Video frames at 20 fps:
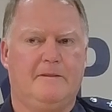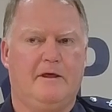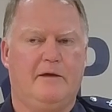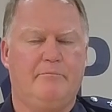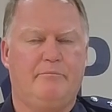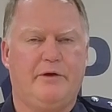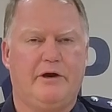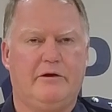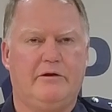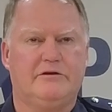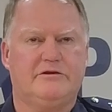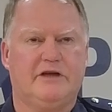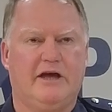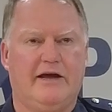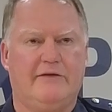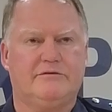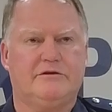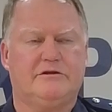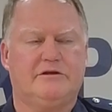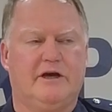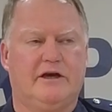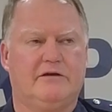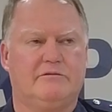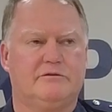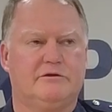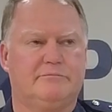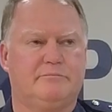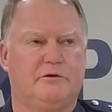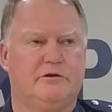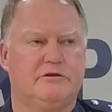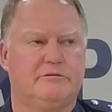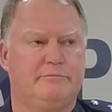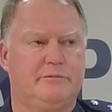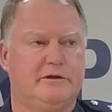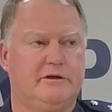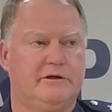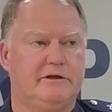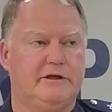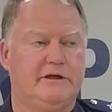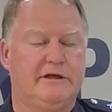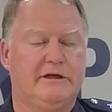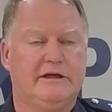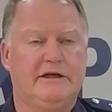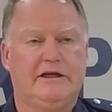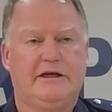And parents have to take responsibility.